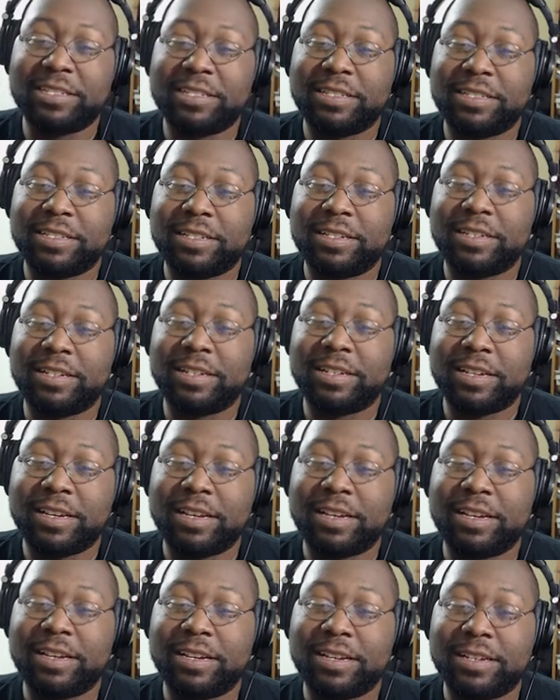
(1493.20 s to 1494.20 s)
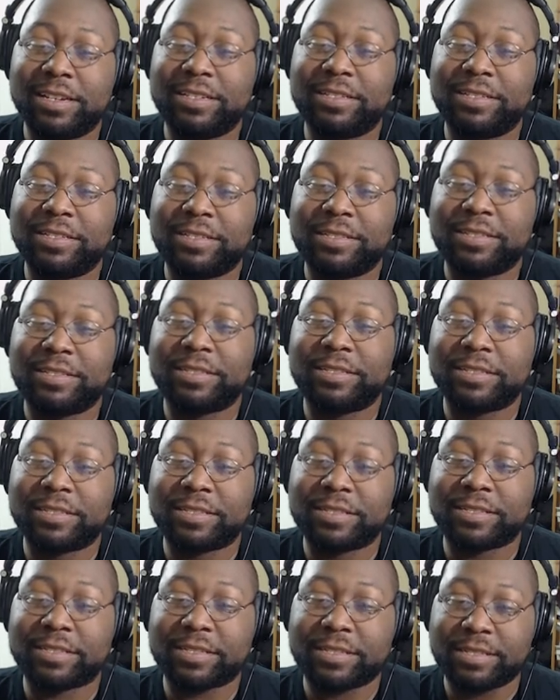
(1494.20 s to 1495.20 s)

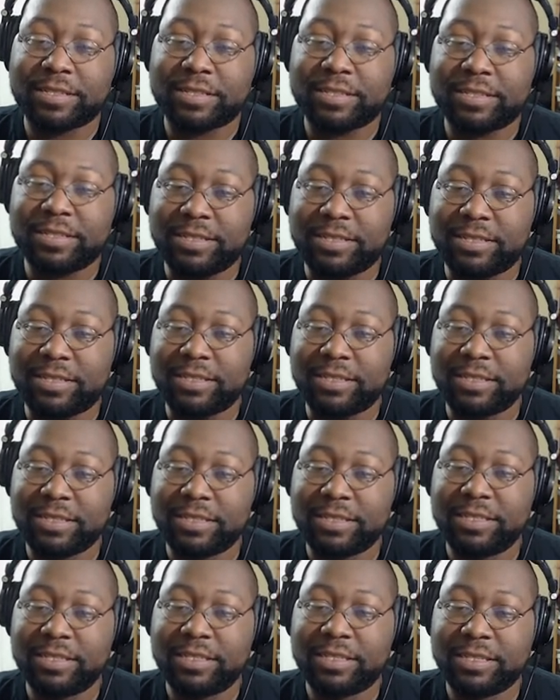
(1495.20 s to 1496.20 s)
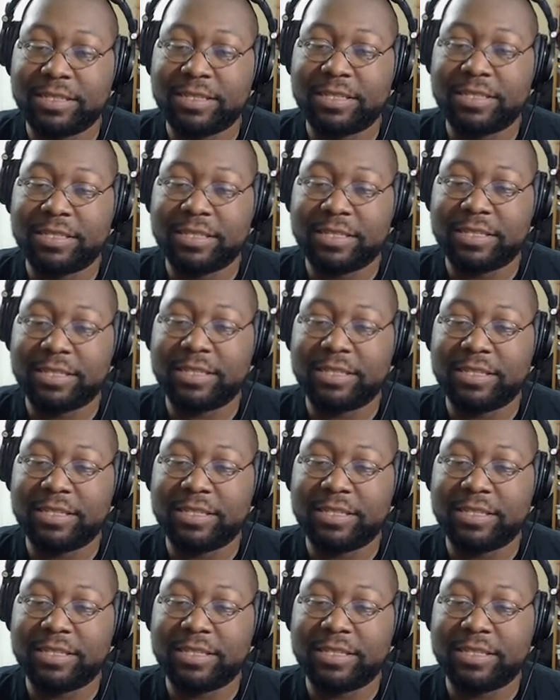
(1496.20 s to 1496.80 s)
The person shown says nothing.